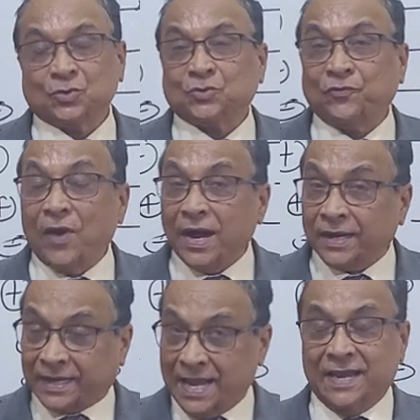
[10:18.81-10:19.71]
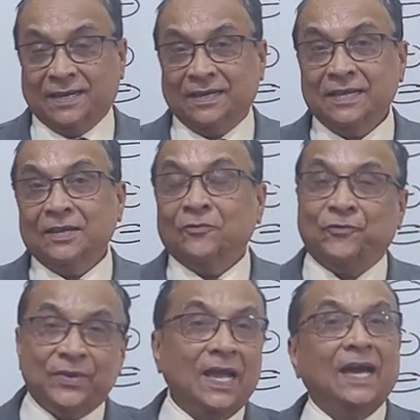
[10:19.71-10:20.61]
So for that,
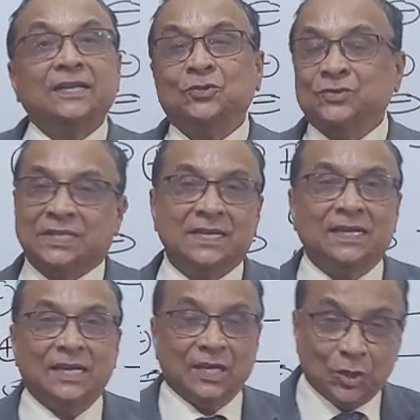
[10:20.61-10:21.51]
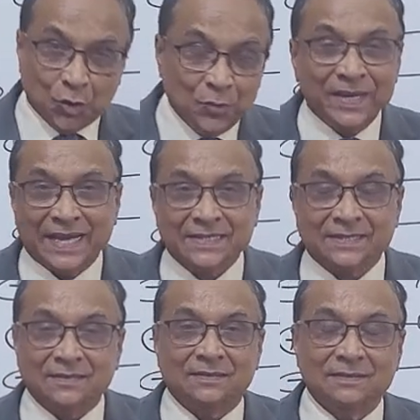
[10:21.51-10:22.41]
we are using humic
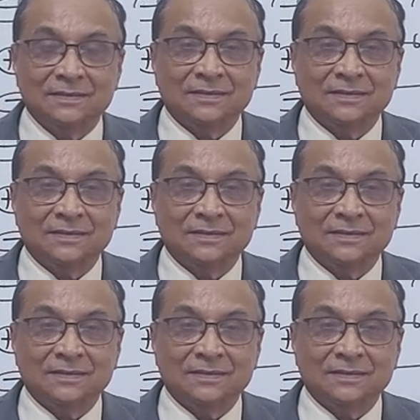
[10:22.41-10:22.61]
acid